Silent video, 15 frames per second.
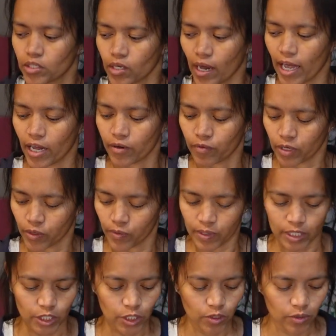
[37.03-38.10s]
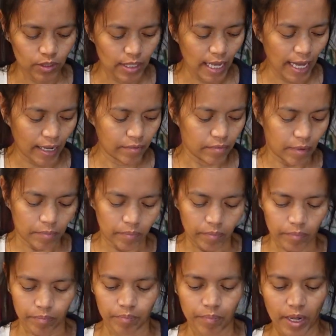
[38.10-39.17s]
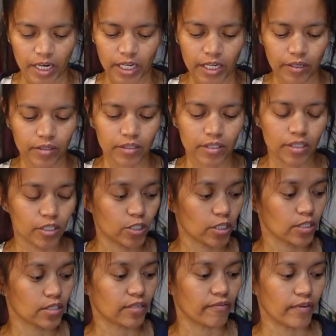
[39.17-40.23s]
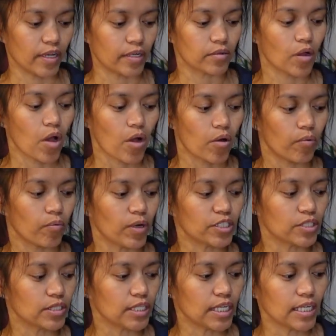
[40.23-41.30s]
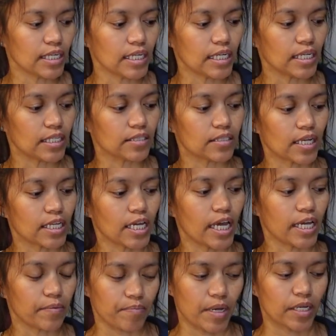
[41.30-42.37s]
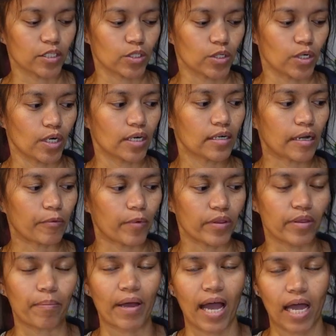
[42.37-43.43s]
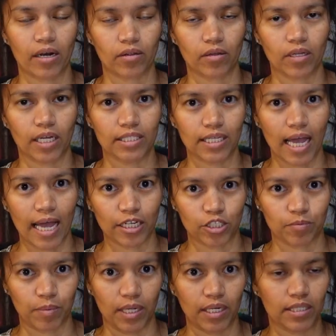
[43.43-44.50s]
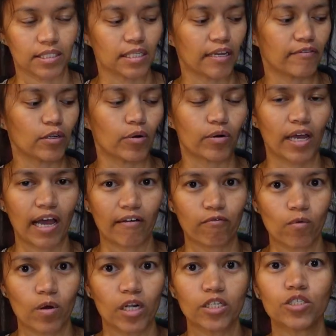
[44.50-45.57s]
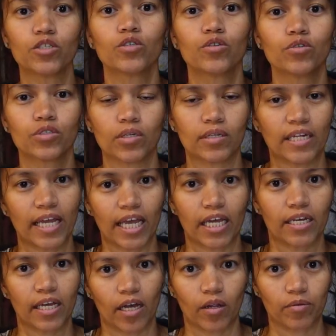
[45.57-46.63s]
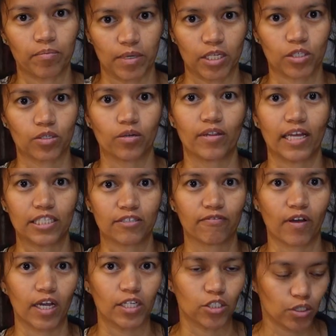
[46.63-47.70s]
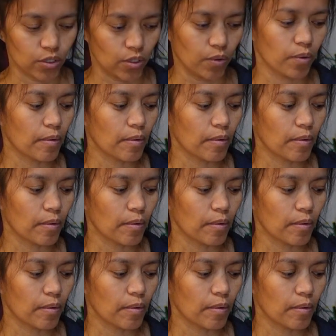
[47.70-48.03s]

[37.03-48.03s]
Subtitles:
And we're going to use that. But here's the gist of it. What you need is a cake mixer with a paddle attachment. If you don't have one, use a handheld mixer, that's fine too.